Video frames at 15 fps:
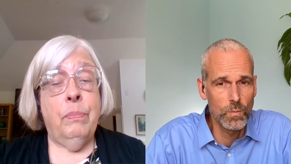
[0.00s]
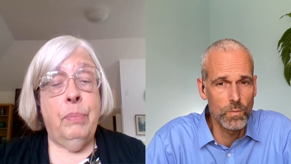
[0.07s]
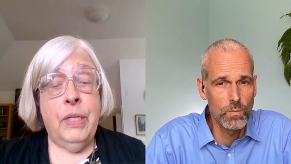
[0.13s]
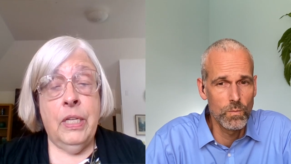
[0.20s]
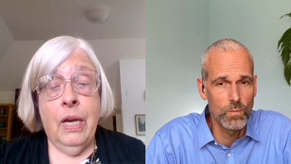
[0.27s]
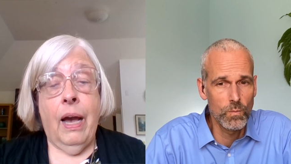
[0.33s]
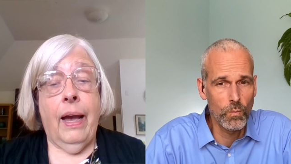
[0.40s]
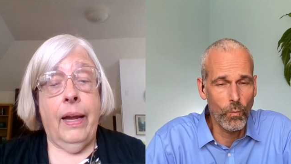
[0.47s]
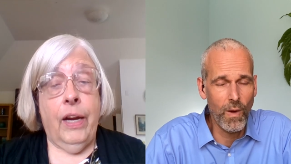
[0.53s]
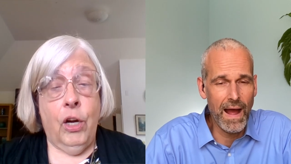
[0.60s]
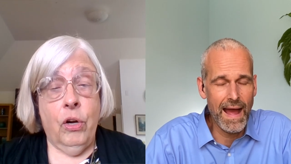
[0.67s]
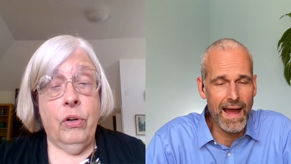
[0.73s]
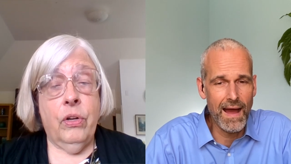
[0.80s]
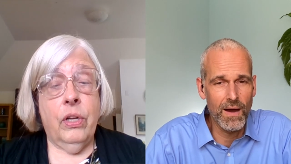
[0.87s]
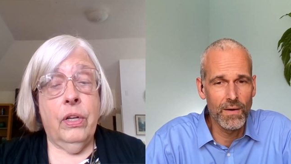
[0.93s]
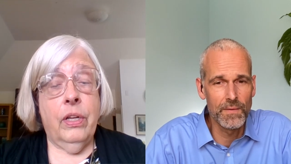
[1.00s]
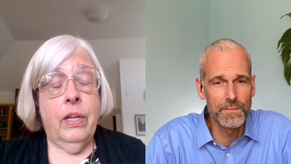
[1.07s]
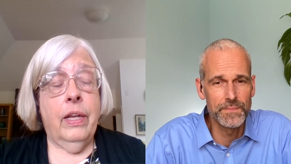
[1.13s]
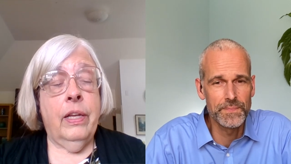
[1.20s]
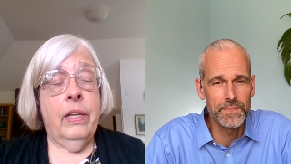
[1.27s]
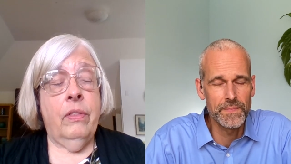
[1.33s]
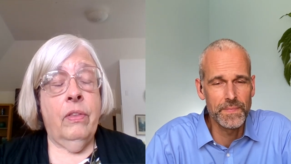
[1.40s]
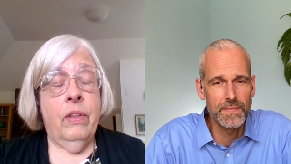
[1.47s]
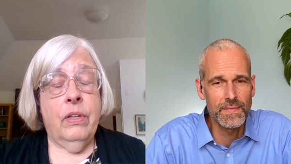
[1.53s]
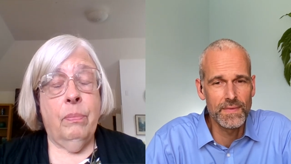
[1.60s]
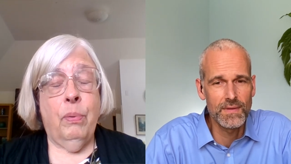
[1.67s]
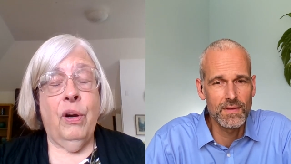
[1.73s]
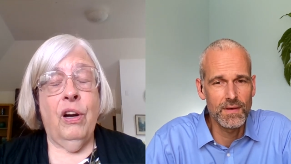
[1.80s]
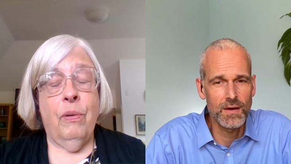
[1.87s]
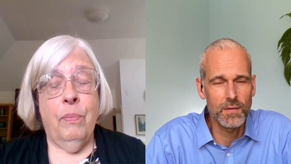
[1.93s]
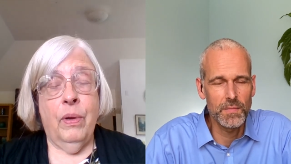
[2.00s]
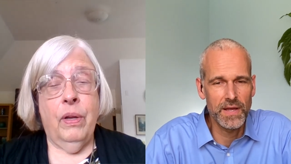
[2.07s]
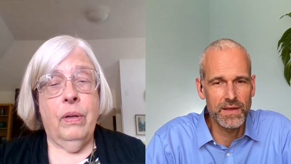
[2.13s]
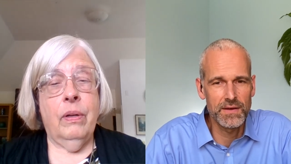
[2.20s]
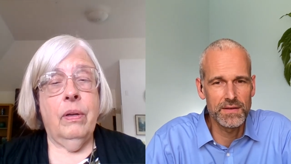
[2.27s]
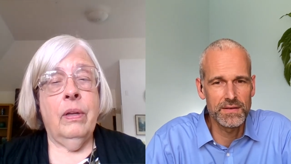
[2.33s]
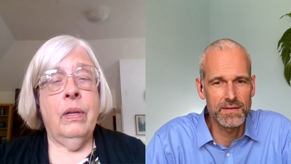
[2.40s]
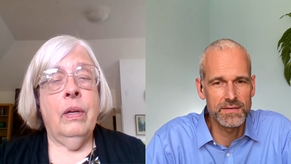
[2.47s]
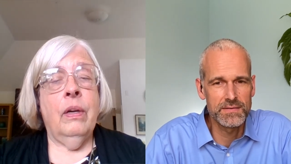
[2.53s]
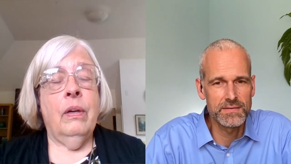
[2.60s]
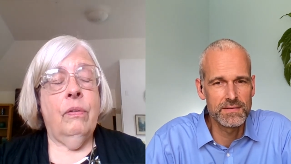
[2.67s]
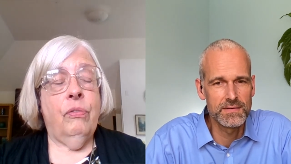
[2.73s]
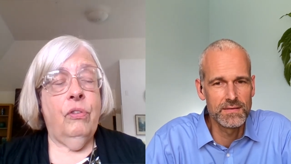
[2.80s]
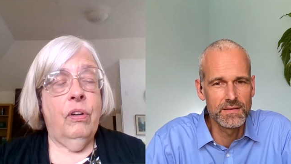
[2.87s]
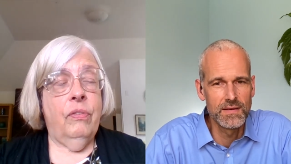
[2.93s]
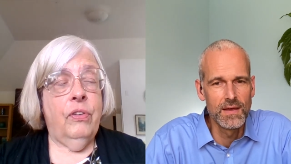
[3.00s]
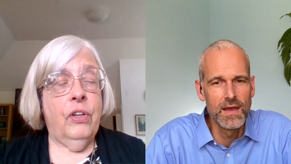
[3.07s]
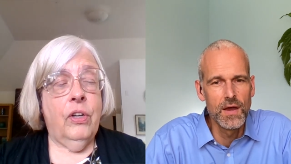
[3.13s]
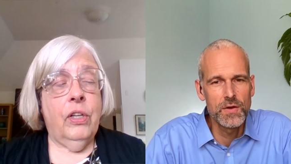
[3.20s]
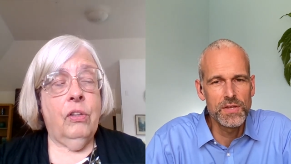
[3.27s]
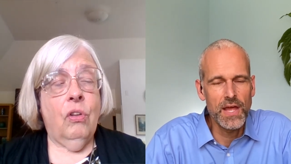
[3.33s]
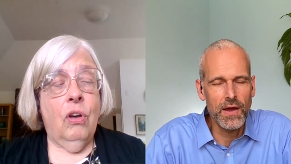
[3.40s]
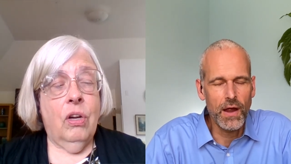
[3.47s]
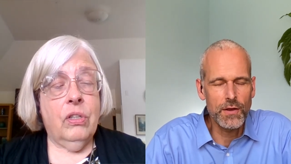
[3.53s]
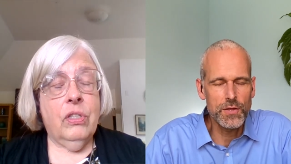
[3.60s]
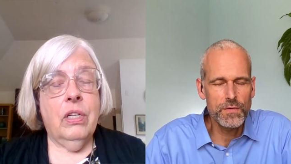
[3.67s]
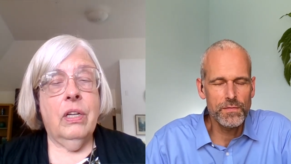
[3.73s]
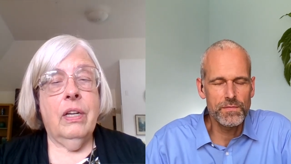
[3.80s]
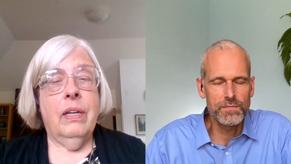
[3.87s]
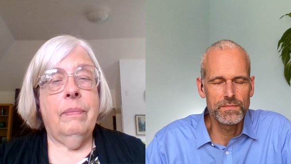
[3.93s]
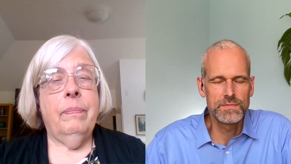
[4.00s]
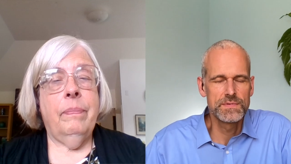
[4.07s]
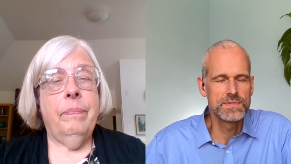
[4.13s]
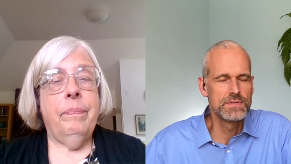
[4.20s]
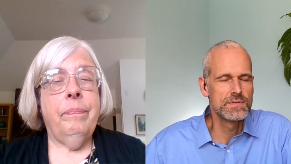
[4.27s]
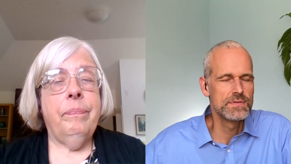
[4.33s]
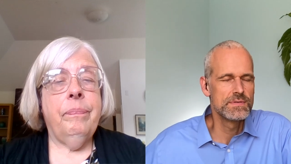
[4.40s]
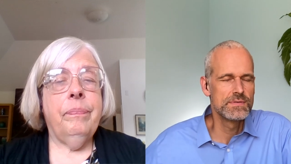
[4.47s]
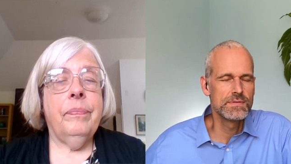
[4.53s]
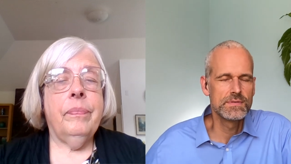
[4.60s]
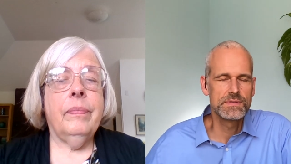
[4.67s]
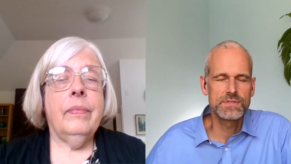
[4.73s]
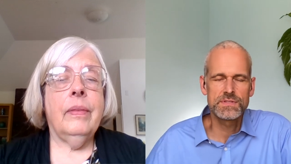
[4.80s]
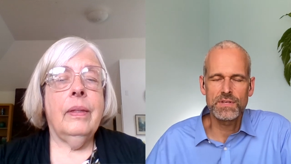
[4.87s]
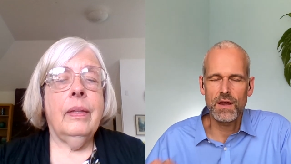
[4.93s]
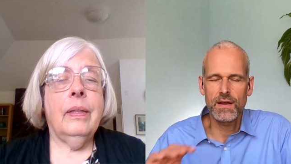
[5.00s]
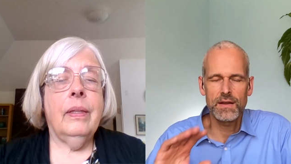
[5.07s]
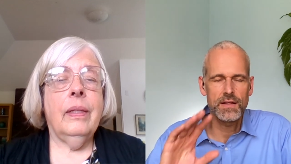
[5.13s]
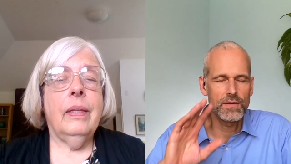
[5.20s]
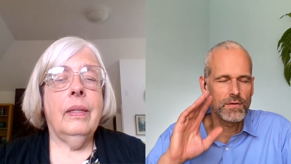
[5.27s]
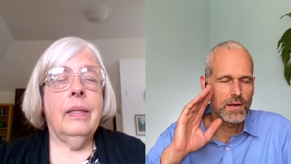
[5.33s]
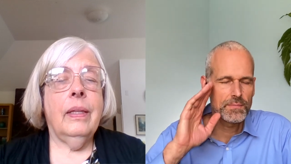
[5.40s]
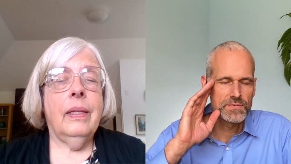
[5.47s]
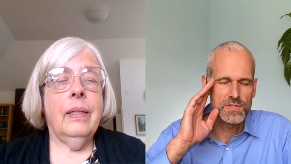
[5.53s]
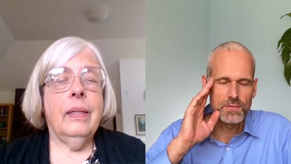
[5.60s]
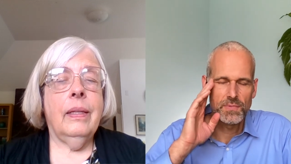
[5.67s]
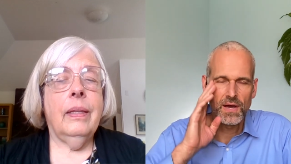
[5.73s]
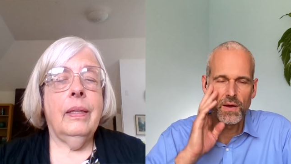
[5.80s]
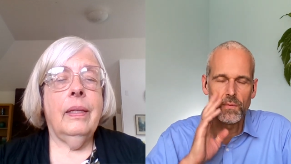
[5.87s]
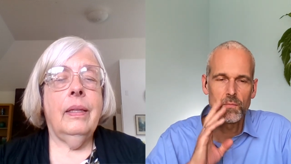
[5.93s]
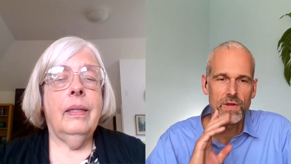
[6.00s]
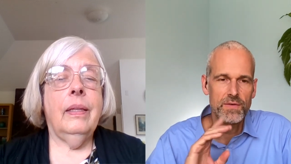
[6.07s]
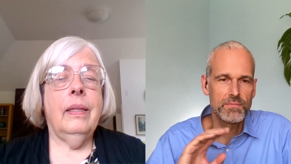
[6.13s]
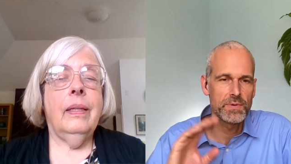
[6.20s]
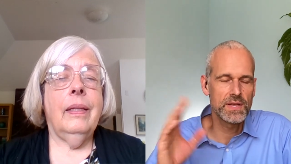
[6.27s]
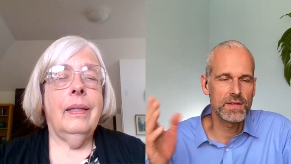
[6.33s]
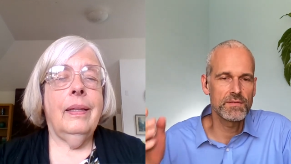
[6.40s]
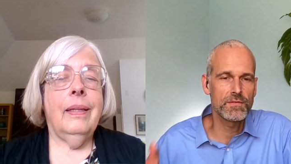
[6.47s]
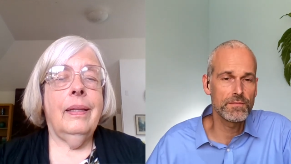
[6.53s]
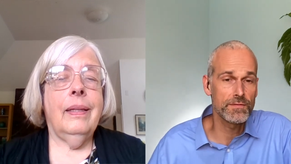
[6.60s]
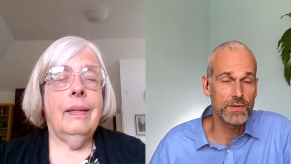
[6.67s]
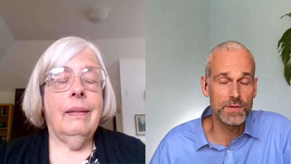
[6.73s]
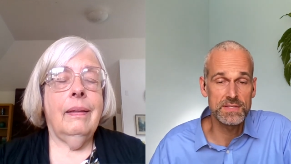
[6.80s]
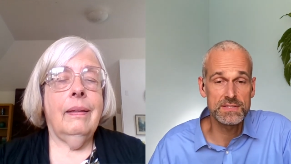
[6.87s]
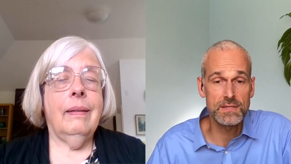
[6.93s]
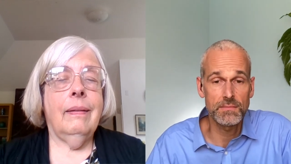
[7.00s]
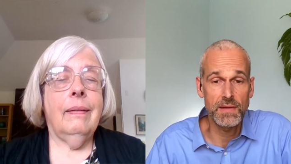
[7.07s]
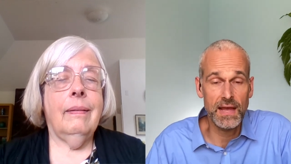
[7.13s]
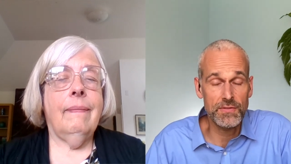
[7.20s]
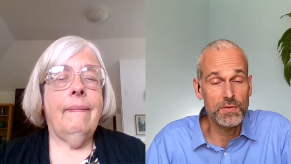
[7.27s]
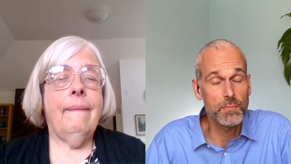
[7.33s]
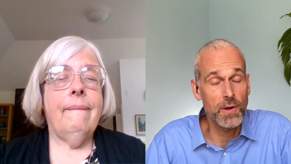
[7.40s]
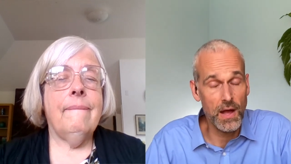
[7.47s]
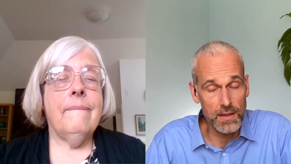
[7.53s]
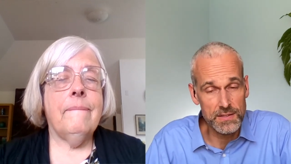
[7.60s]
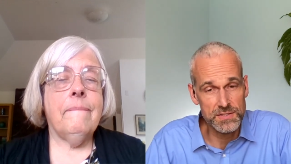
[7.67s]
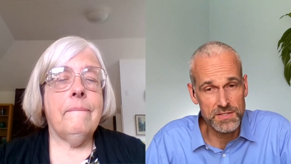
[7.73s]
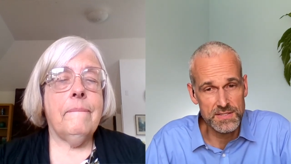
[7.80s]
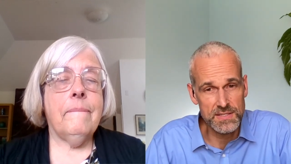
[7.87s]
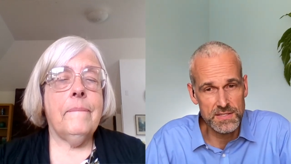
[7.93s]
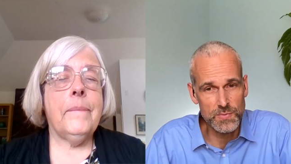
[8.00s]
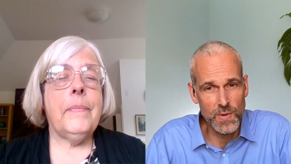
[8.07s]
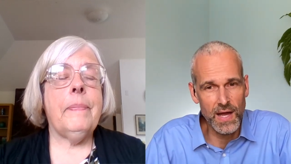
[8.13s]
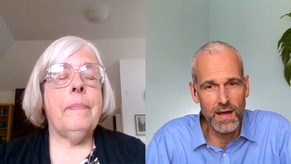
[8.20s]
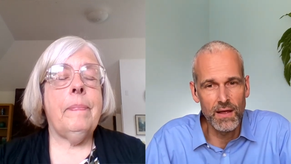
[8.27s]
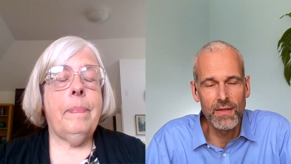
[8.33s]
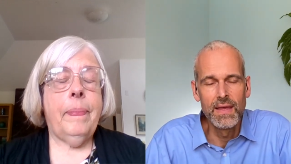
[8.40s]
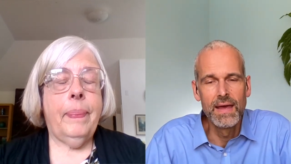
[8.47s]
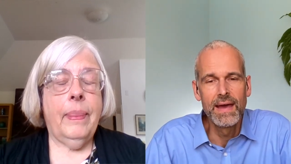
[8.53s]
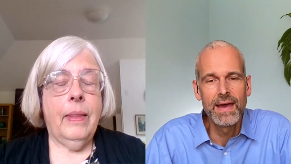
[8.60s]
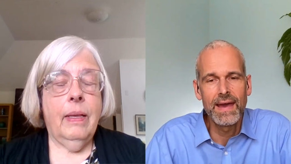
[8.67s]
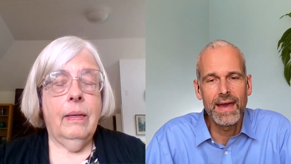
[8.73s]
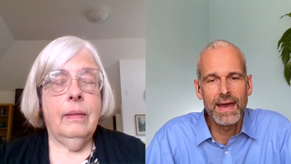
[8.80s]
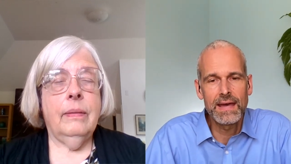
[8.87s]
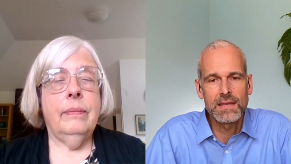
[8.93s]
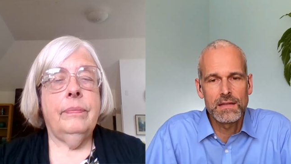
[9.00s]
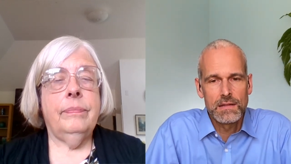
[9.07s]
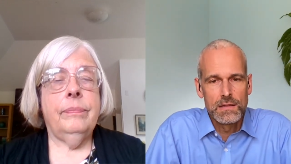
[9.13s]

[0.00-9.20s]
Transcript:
Speaker 1: to be hired wow. in the department. Oh my goodness. For a very now, long you, time
Speaker 2: sorry to interrupt you, but we've been interviewing some anthropologists as well. And